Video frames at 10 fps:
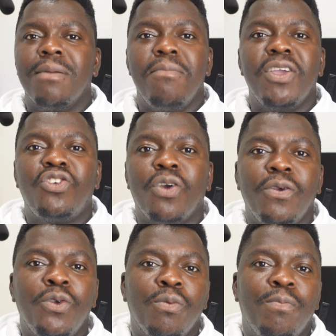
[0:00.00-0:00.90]
make
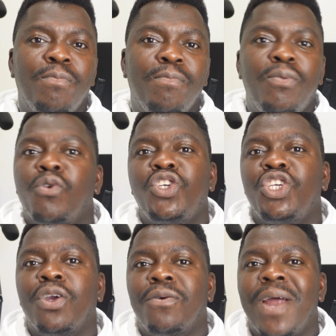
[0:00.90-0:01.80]
sure you
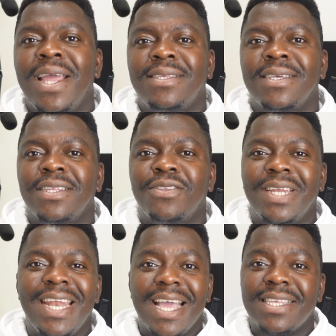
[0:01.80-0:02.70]
push your writing to
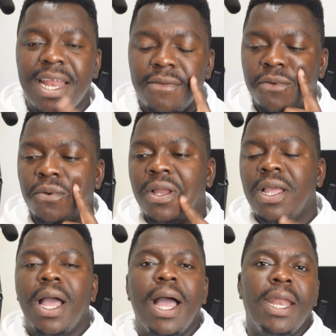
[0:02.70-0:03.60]
the next level
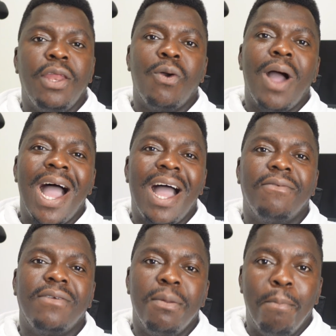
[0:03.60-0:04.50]
and, you know,
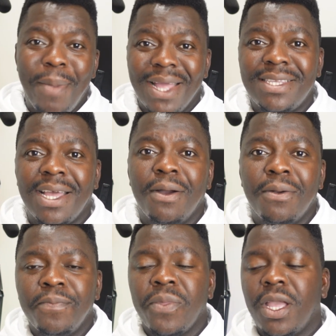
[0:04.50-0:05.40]
have a better,